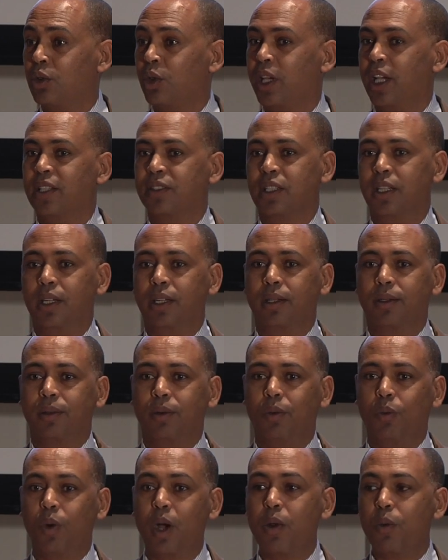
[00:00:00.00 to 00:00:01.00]
together,
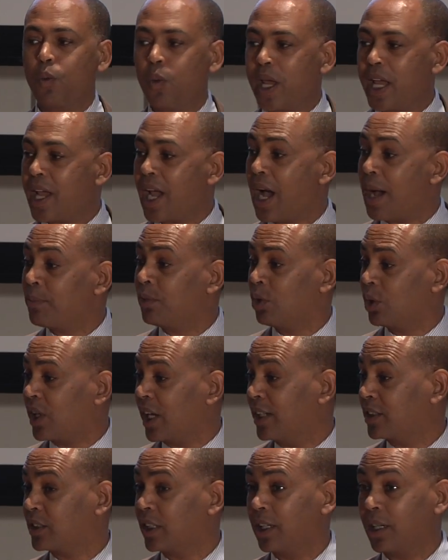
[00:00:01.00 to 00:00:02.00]
when we come
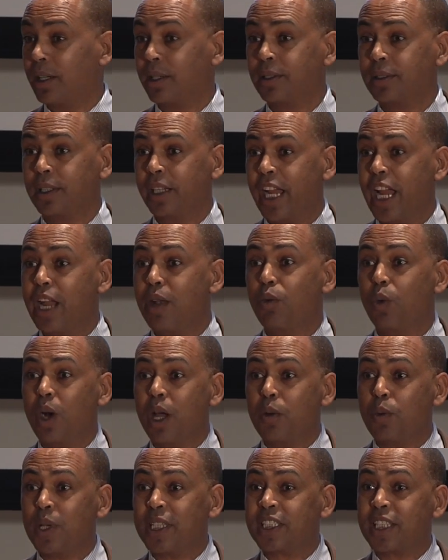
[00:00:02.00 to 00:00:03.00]
together, and
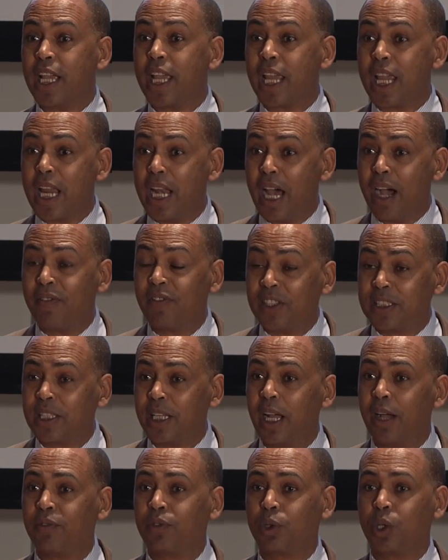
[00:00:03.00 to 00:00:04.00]
when we say enough is
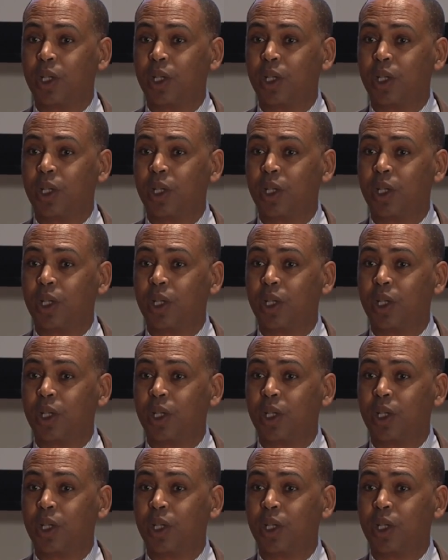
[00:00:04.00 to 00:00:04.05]
enough